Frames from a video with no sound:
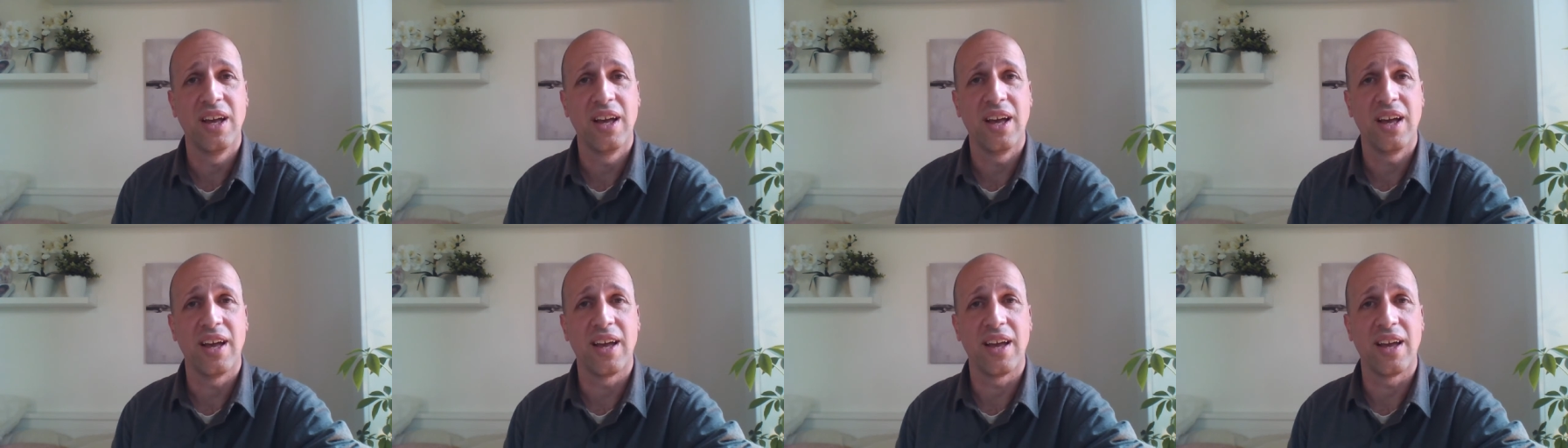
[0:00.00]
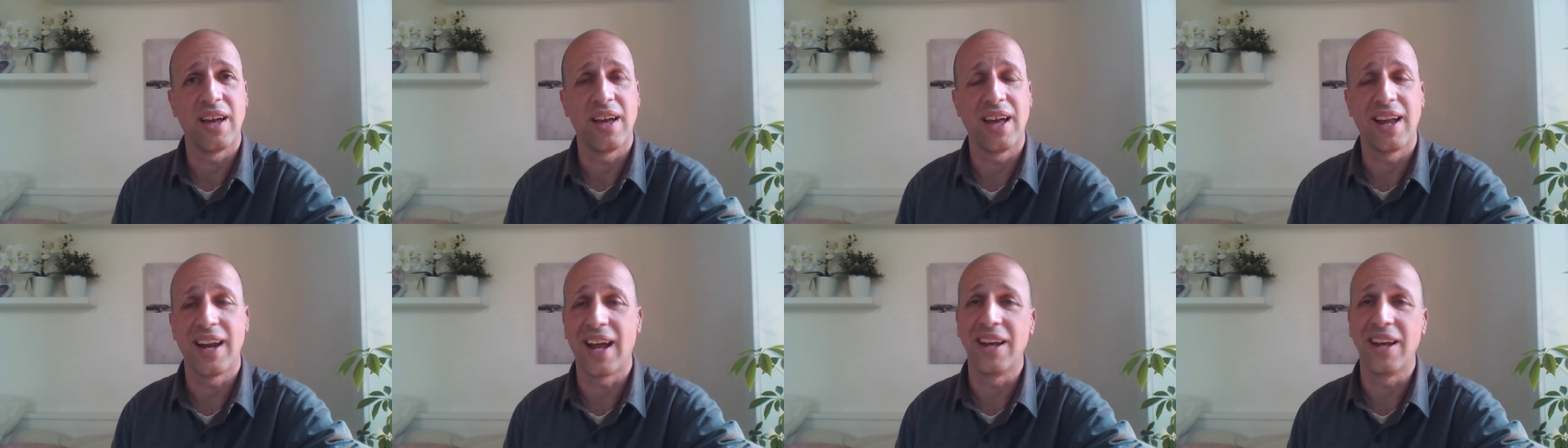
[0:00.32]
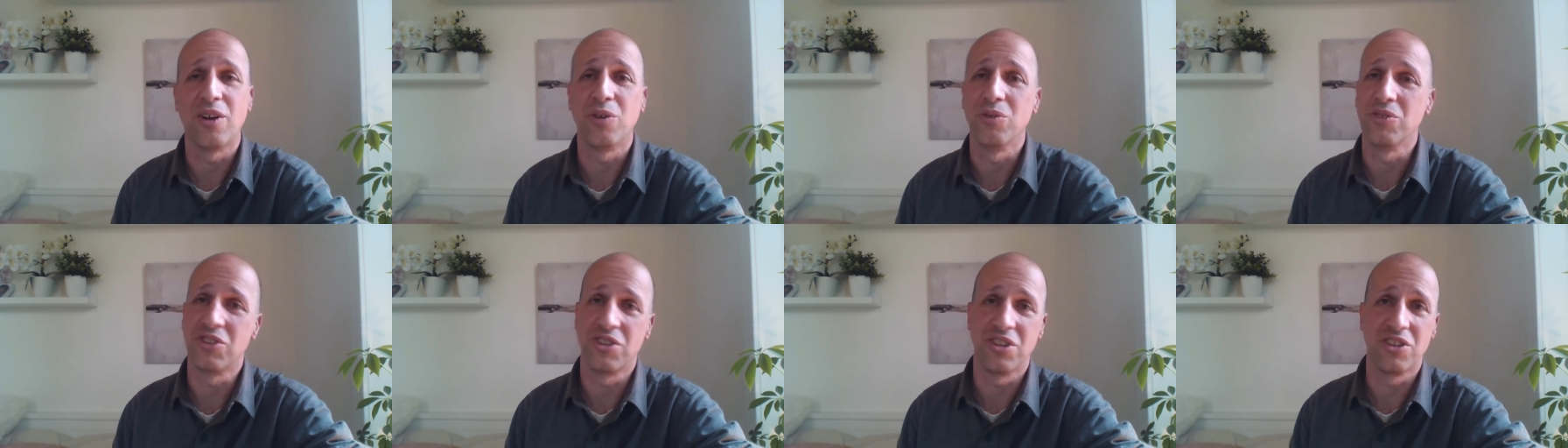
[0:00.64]
and I
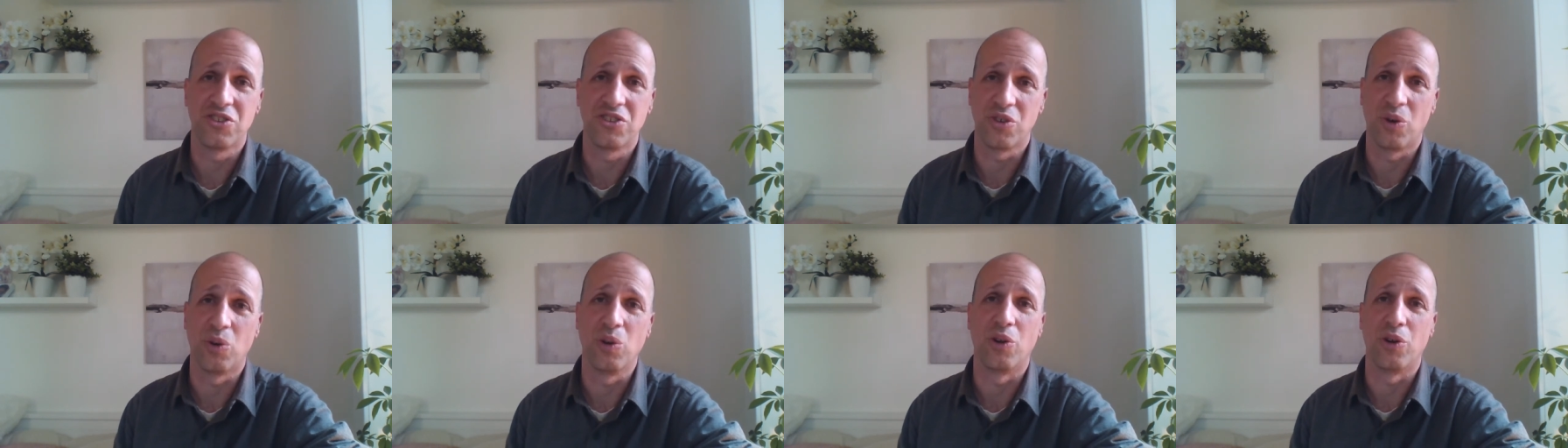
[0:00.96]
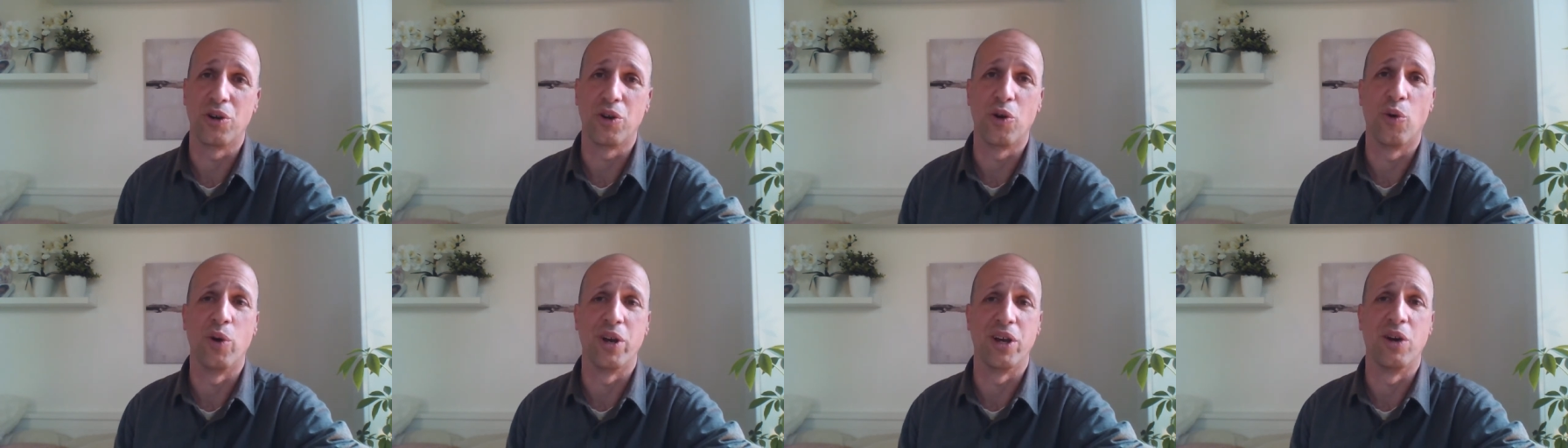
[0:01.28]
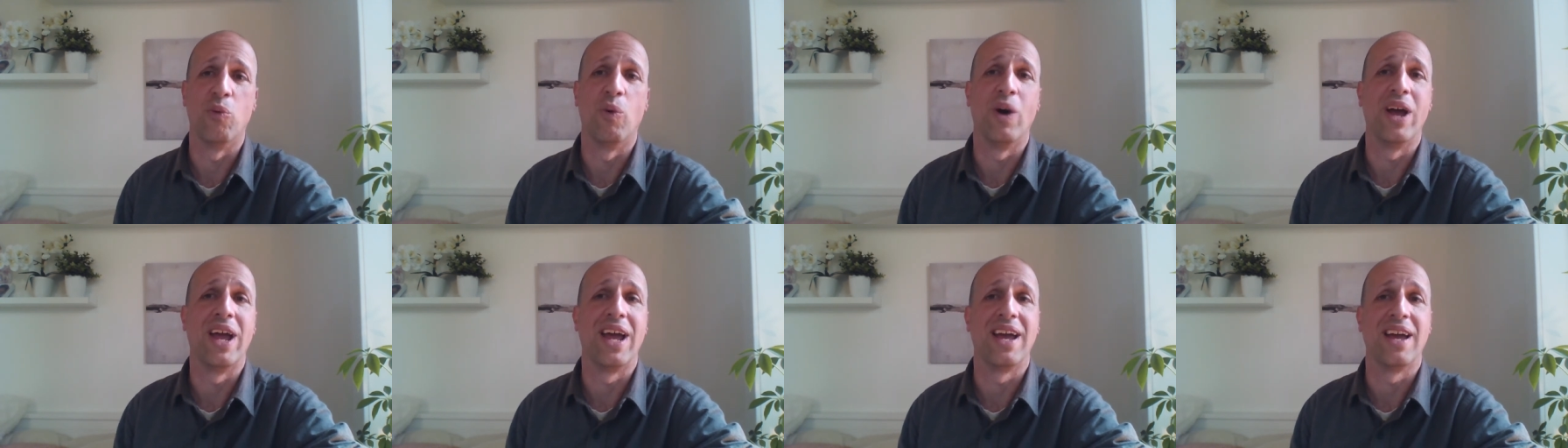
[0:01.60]
don't see solar going
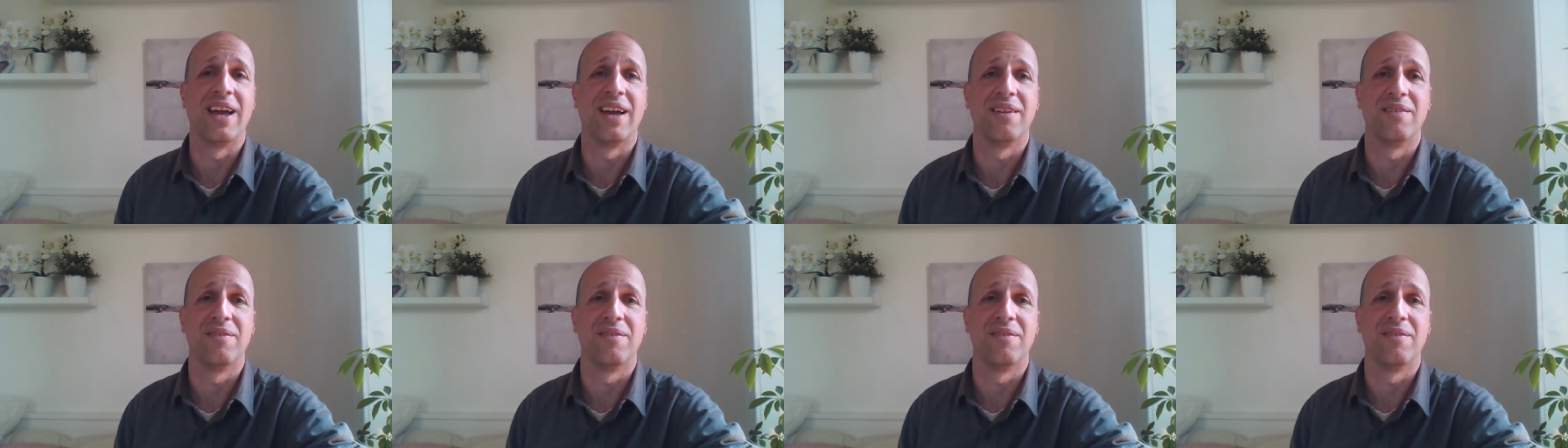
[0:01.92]
away.